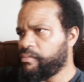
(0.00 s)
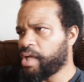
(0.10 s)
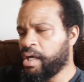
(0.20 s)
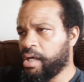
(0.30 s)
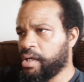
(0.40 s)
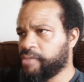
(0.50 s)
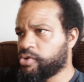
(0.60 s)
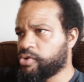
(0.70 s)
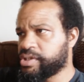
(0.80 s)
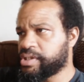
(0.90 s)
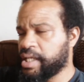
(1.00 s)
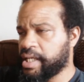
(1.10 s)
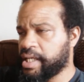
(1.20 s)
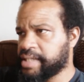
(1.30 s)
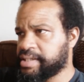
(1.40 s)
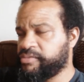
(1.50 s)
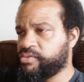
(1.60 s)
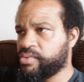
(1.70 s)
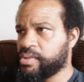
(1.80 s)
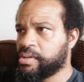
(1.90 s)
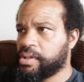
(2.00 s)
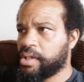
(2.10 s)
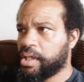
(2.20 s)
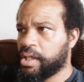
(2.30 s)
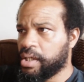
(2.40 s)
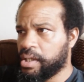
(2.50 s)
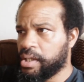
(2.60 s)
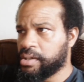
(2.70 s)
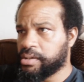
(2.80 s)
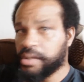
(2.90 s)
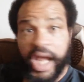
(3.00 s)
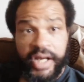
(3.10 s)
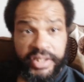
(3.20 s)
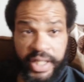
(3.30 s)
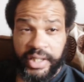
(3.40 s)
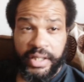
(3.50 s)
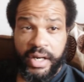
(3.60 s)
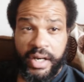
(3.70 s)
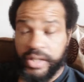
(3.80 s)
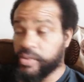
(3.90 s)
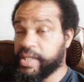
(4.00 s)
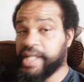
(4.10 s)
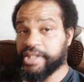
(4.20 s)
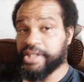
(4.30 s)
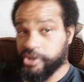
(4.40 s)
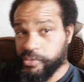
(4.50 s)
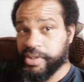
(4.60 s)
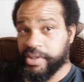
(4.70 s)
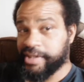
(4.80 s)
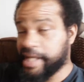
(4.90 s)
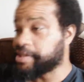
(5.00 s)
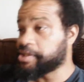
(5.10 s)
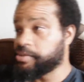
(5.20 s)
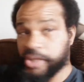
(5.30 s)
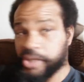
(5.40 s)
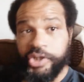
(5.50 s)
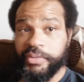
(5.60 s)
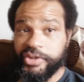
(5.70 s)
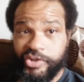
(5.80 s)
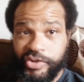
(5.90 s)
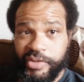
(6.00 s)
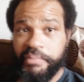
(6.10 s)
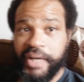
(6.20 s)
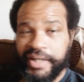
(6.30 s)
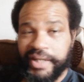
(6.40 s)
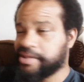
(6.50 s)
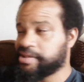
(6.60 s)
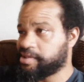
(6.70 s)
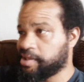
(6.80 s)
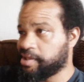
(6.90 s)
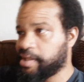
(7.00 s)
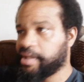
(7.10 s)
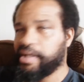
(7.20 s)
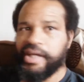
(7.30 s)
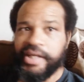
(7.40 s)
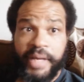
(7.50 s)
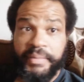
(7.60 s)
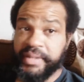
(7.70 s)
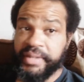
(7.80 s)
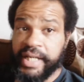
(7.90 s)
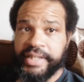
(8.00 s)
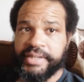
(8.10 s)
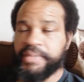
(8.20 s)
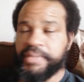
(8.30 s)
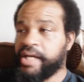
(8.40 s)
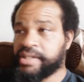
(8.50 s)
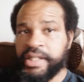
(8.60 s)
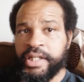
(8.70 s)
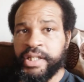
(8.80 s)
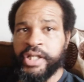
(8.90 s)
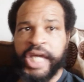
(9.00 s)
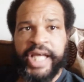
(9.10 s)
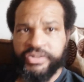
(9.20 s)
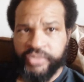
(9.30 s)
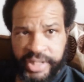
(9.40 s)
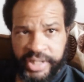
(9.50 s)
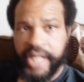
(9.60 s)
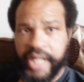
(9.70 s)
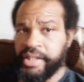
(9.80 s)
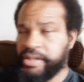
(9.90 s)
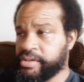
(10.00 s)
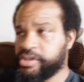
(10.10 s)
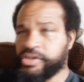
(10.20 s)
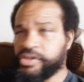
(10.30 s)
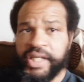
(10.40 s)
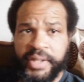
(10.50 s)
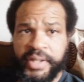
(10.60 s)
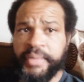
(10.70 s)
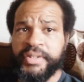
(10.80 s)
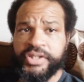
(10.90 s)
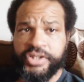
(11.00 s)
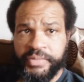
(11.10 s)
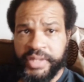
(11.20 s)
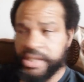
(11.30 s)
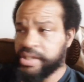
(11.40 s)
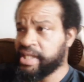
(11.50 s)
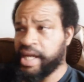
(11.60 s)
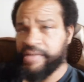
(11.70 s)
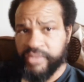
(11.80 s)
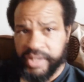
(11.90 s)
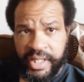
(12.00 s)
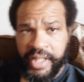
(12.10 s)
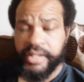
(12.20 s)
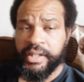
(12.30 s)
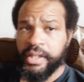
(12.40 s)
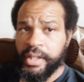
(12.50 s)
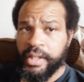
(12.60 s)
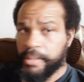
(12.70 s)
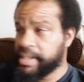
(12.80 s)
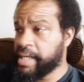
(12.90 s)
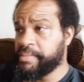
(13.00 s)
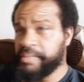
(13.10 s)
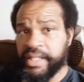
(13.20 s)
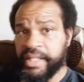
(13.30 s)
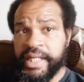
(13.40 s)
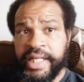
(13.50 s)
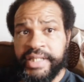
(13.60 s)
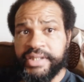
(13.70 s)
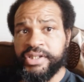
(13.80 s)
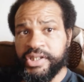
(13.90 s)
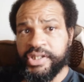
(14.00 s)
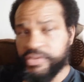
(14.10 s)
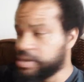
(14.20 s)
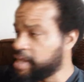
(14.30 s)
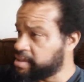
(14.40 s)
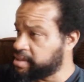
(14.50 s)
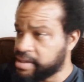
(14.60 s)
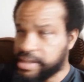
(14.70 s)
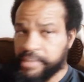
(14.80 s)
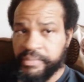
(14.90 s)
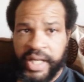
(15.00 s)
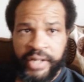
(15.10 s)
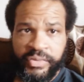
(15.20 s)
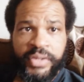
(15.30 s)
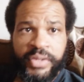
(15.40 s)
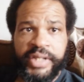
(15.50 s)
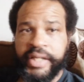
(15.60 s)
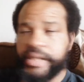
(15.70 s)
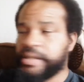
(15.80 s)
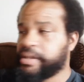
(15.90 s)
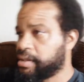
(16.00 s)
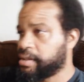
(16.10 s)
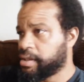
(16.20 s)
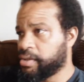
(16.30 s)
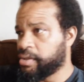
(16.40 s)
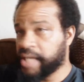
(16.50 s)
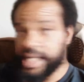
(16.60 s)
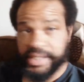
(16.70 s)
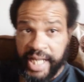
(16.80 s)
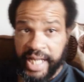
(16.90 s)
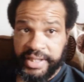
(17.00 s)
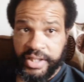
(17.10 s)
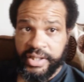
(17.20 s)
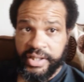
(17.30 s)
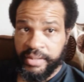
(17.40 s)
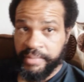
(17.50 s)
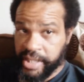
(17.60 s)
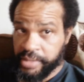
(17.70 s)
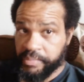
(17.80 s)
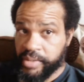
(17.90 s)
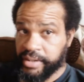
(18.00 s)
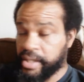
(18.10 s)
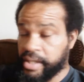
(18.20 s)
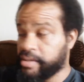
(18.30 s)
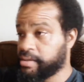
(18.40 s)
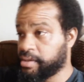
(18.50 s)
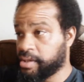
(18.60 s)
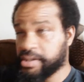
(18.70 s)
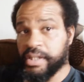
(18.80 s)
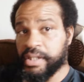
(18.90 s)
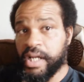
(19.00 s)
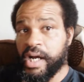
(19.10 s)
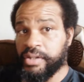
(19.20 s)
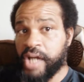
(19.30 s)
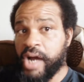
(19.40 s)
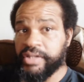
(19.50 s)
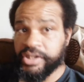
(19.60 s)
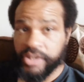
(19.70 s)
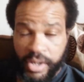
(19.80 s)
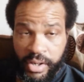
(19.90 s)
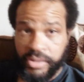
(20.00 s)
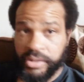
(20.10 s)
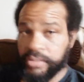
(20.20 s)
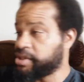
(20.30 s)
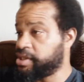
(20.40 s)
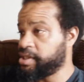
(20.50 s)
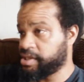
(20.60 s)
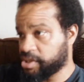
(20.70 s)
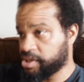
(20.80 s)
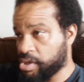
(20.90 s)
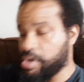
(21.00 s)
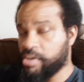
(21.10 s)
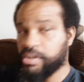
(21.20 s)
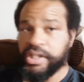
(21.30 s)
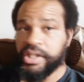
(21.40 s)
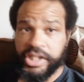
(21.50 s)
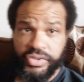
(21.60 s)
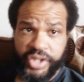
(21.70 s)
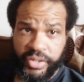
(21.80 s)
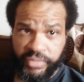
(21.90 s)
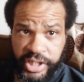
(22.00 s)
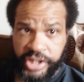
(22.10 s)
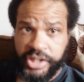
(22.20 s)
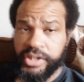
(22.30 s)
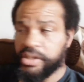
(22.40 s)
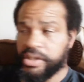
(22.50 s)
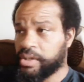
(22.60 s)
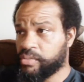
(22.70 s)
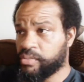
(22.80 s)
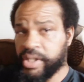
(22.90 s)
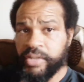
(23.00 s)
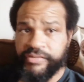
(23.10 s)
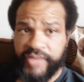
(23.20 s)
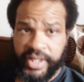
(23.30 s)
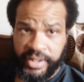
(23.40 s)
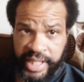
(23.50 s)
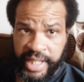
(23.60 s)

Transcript: uh, of course, uh, like I said before, uh, Erislandy Lara, oh, that's a good one. That's a good one. Cuban School of Boxing, slick. That would be nice. But Erislandy Lara hasn't retired either. So him, him and Sergio Martinez, they haven't retired. But that would be a nice little, nice little something down the road there. You know, that that's a good little matchup right there because uh, Lara is long, Martinez is long. They use their reach when they want to fight on the